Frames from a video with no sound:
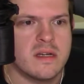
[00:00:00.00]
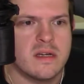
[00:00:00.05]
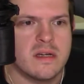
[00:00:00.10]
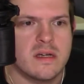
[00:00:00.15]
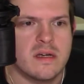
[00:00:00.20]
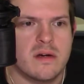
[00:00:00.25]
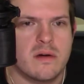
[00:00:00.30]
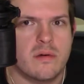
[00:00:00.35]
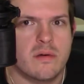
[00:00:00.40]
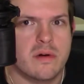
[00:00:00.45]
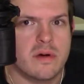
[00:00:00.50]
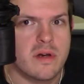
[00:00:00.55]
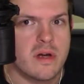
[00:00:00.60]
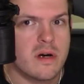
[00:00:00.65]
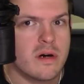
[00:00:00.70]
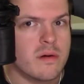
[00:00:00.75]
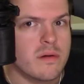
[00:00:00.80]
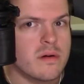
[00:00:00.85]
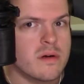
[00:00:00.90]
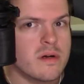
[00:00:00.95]
Or
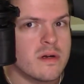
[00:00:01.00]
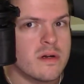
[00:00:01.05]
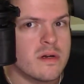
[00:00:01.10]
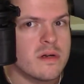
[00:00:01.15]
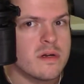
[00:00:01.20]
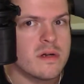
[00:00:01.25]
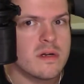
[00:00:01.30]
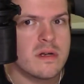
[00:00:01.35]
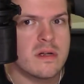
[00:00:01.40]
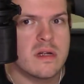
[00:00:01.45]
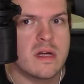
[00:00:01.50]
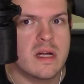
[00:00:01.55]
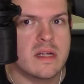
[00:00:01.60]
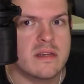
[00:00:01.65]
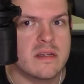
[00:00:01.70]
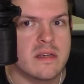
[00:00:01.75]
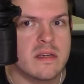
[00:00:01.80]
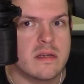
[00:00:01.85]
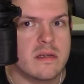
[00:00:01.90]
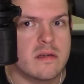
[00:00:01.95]
no. That's
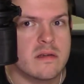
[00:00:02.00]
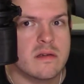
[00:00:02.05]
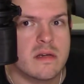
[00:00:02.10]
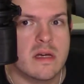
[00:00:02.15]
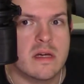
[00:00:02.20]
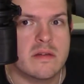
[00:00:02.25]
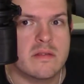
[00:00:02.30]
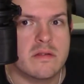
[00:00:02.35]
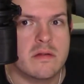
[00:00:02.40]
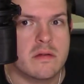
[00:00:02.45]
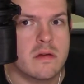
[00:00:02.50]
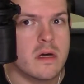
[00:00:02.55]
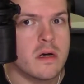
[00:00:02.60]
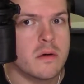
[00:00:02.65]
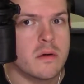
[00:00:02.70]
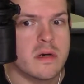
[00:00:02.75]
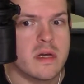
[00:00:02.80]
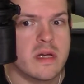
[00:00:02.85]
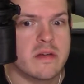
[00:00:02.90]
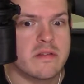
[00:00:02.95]
it. Yes, no,
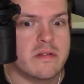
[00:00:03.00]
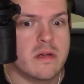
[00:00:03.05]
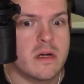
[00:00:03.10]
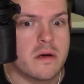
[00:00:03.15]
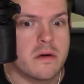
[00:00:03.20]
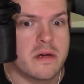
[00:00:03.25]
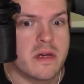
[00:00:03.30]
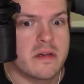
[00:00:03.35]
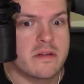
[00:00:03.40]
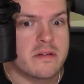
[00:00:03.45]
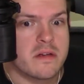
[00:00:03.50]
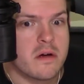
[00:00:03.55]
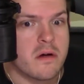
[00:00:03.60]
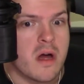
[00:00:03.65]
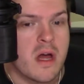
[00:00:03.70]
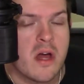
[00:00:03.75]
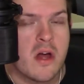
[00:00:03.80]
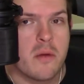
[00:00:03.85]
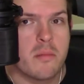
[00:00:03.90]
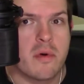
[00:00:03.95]
yes, no, yes, no.
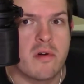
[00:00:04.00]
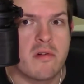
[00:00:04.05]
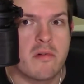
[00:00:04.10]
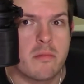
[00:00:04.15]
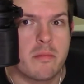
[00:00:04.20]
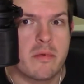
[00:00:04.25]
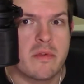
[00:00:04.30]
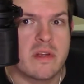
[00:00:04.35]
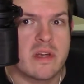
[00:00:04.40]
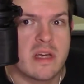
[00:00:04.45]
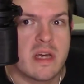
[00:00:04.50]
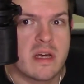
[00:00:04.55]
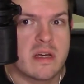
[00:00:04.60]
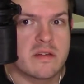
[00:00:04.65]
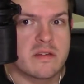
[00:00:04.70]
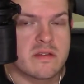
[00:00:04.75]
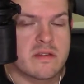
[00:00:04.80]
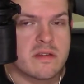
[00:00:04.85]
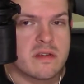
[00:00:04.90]
Preferably yes.